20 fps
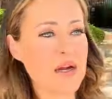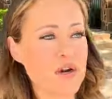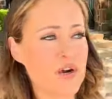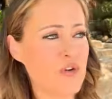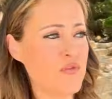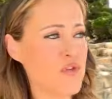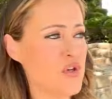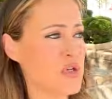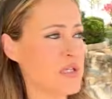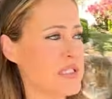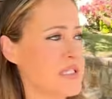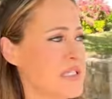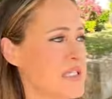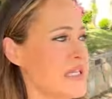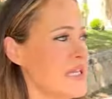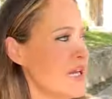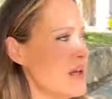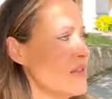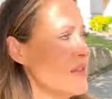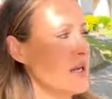I don't know if you can
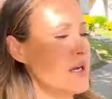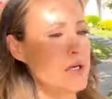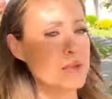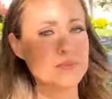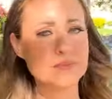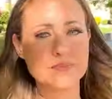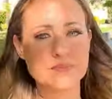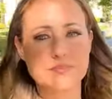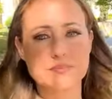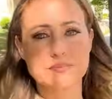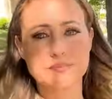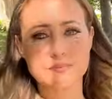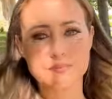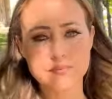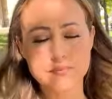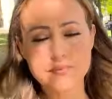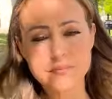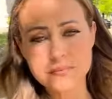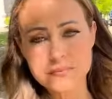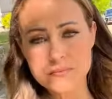see down there,
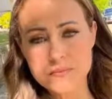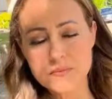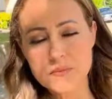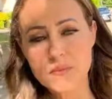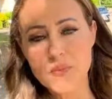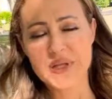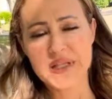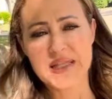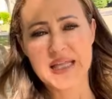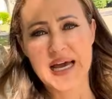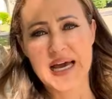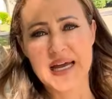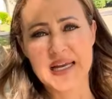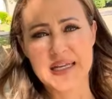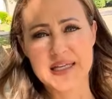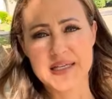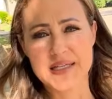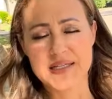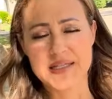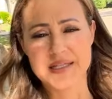but
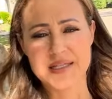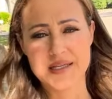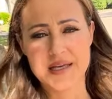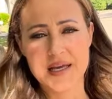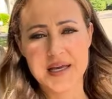that is